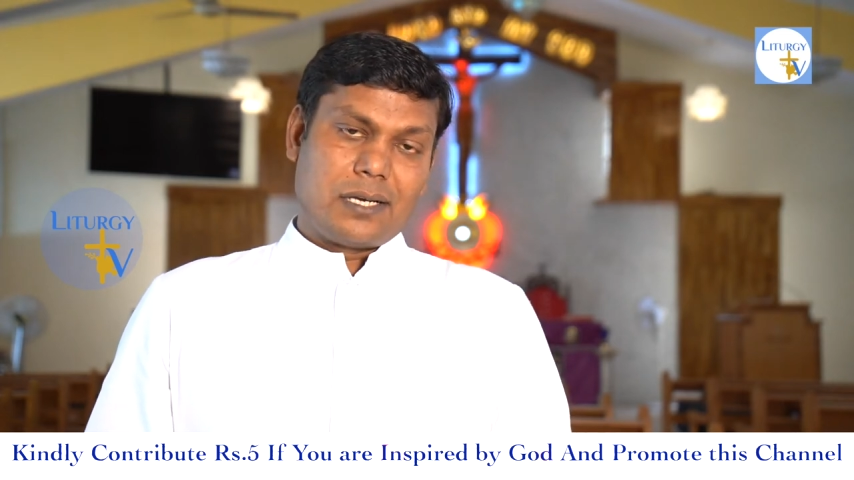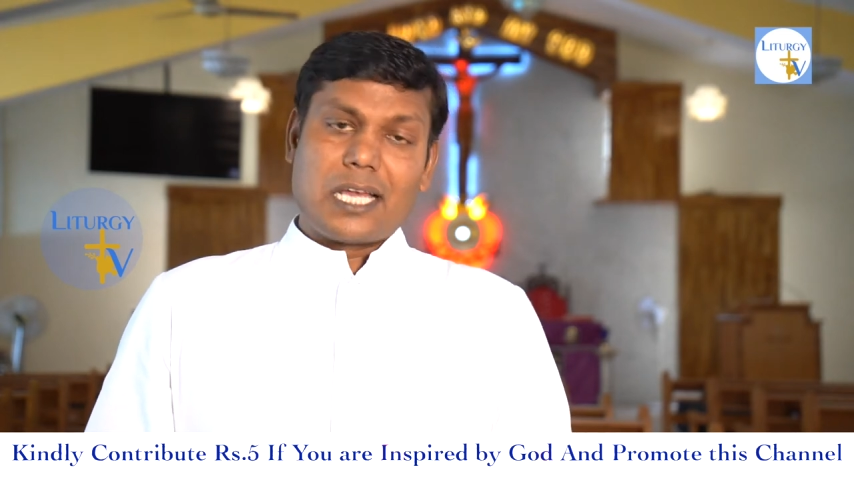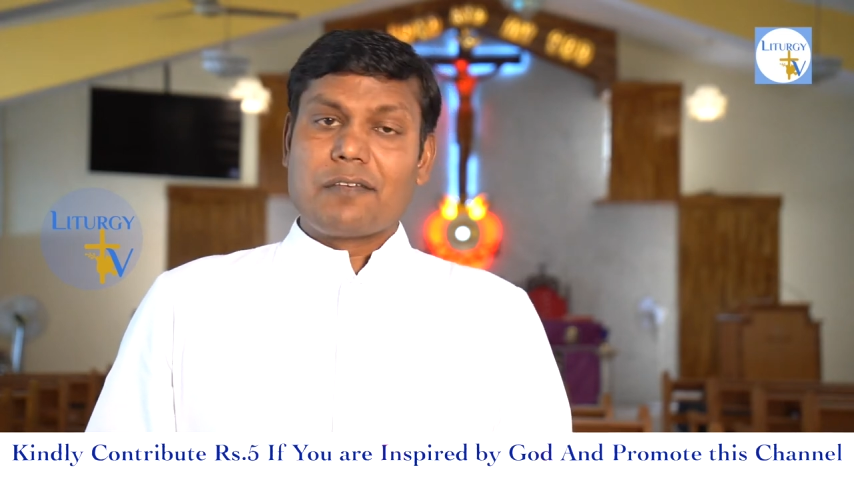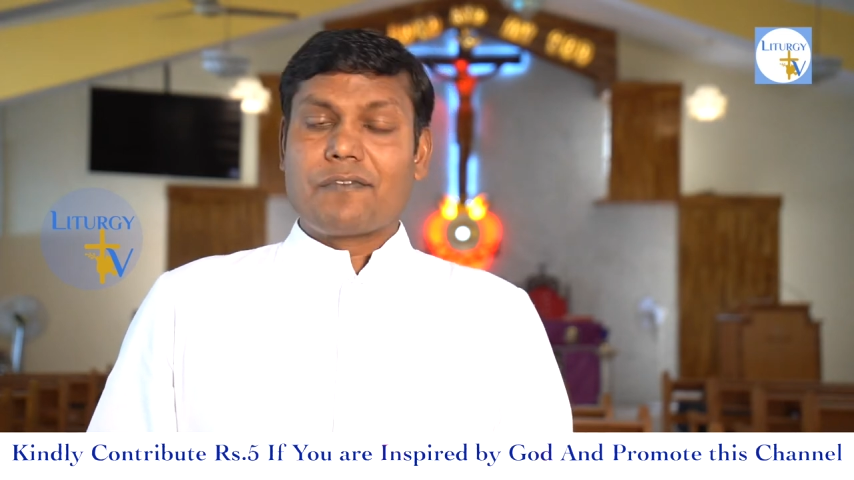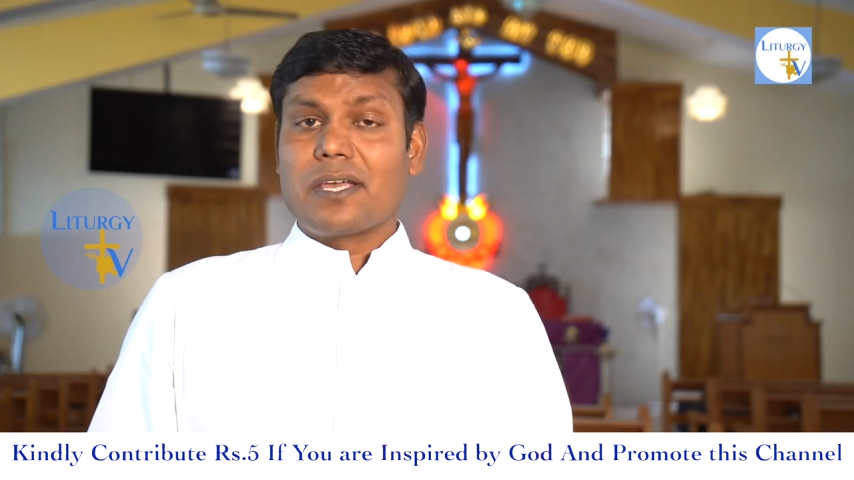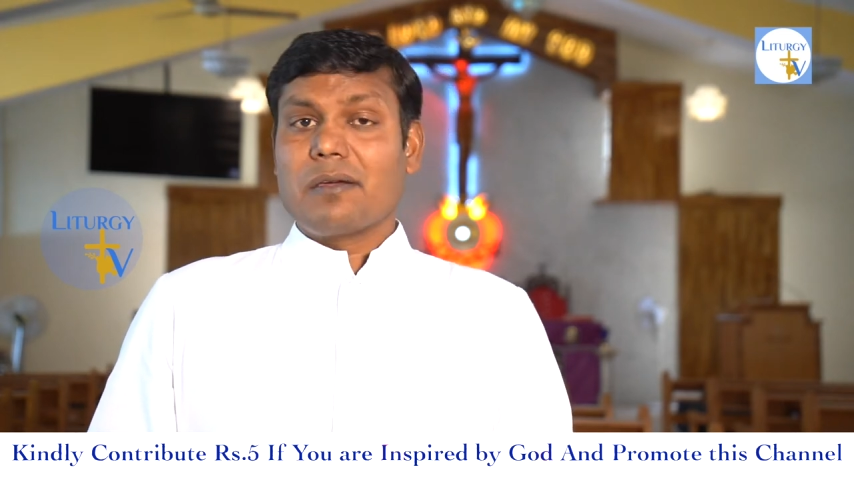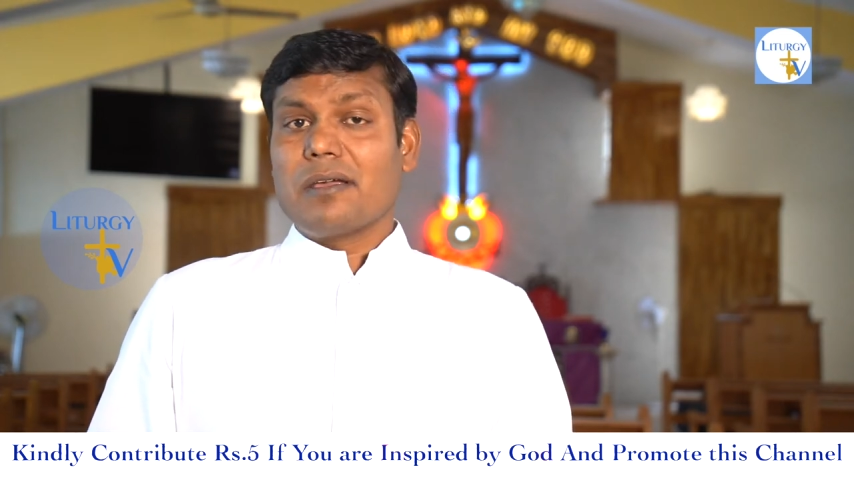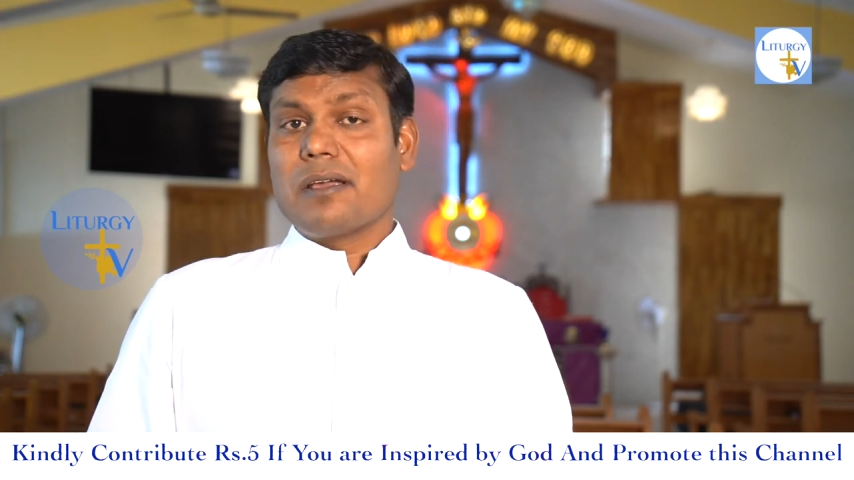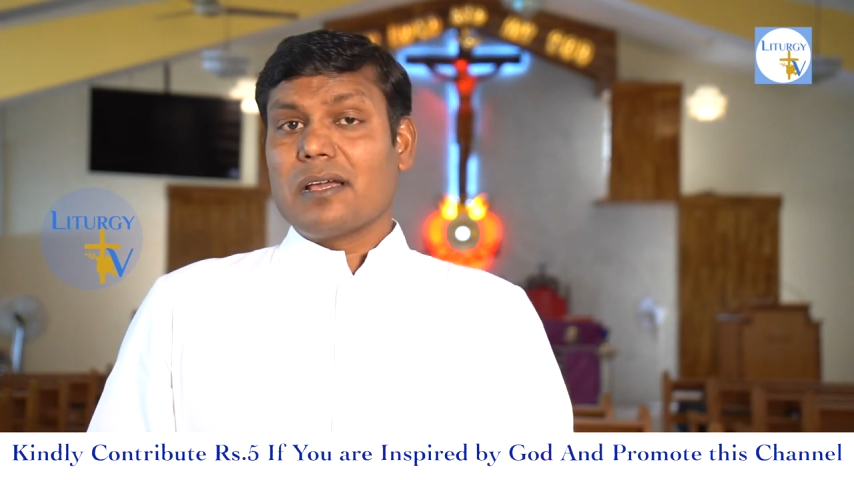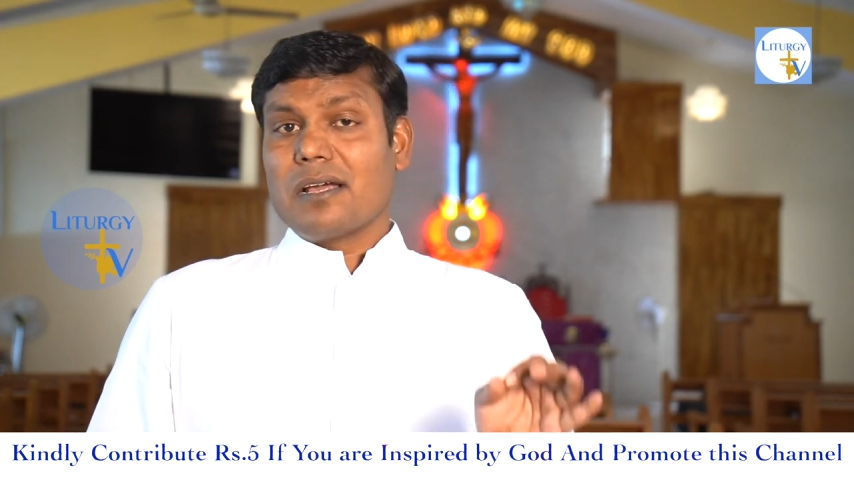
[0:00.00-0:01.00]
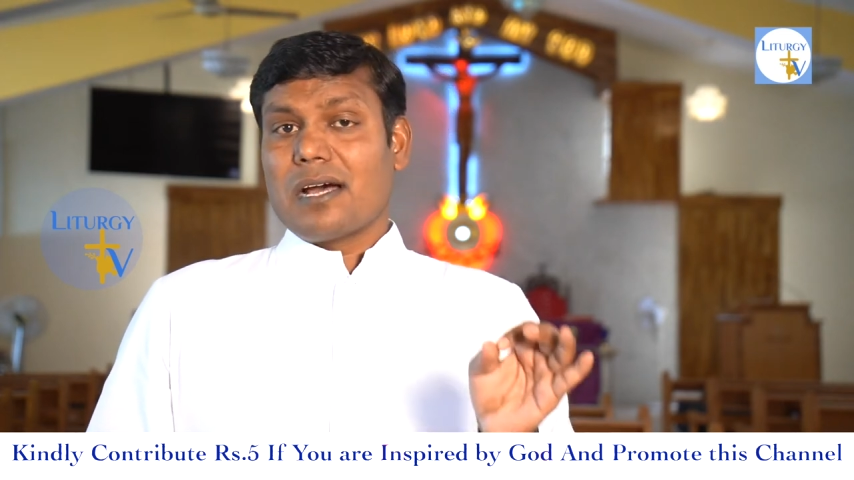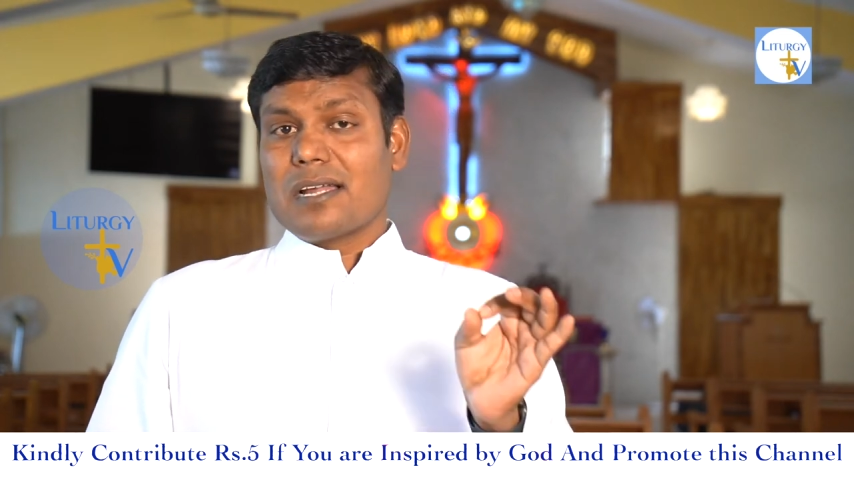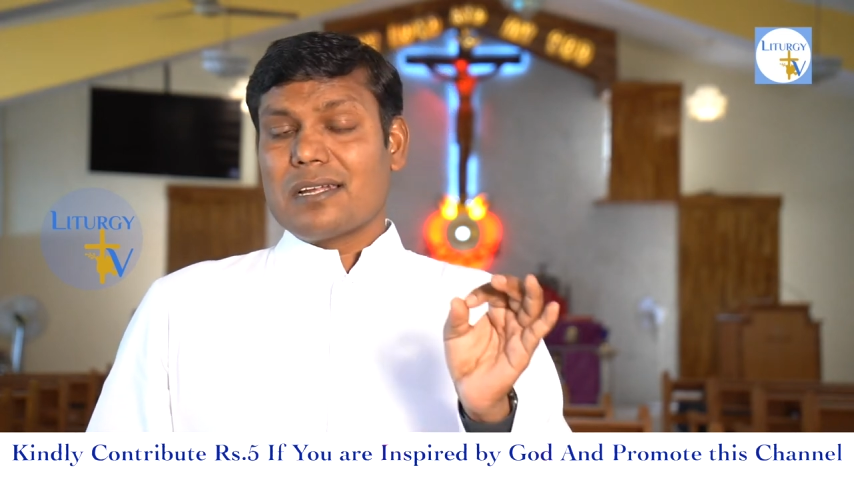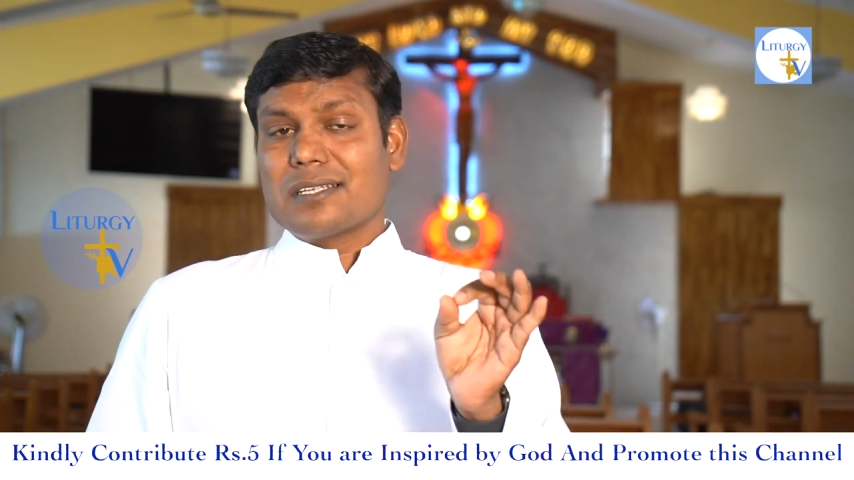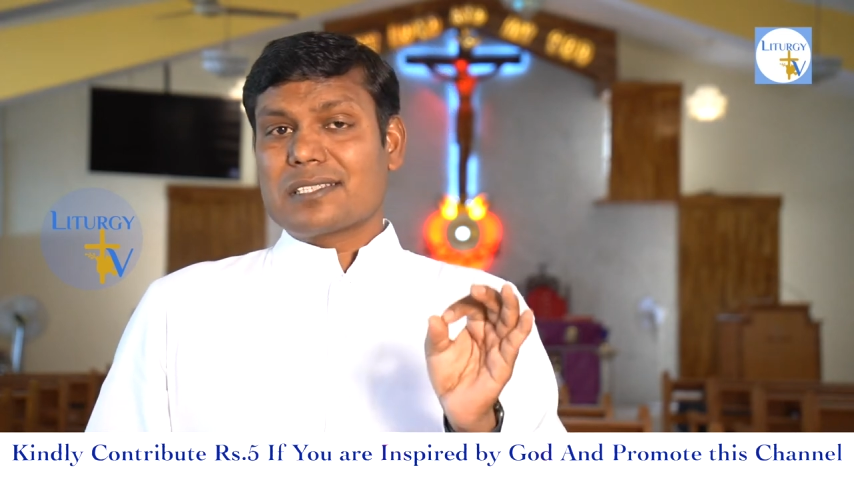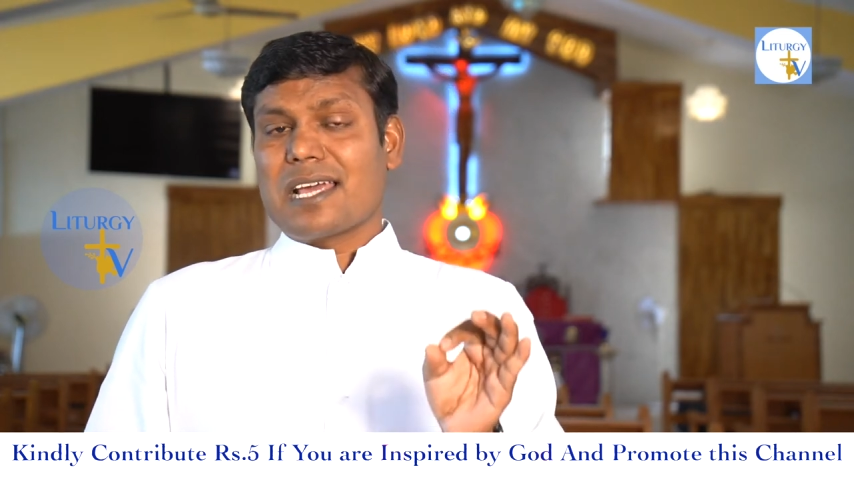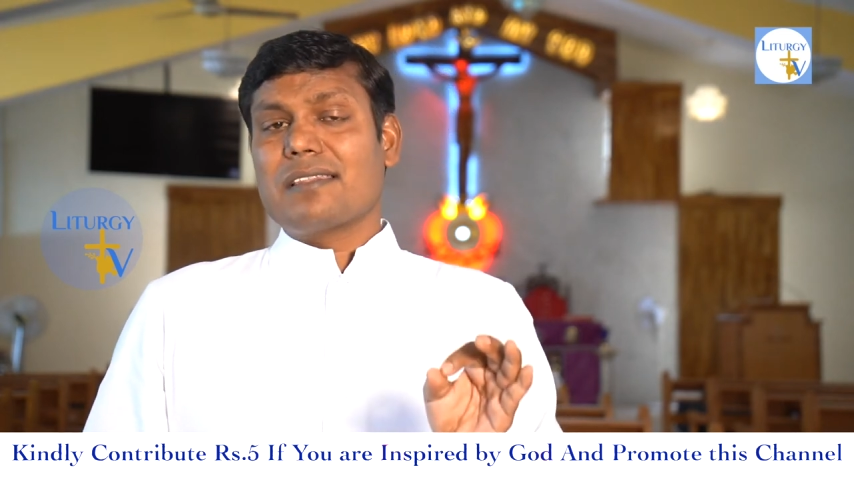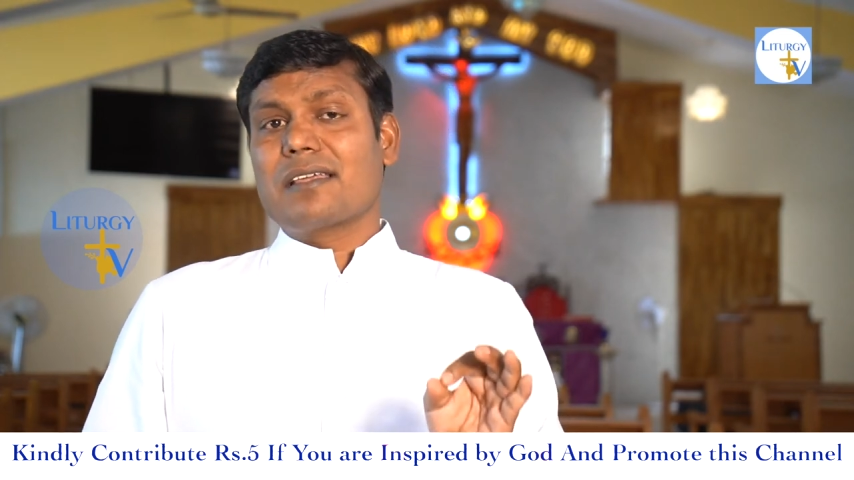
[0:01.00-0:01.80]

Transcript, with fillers: And if we understand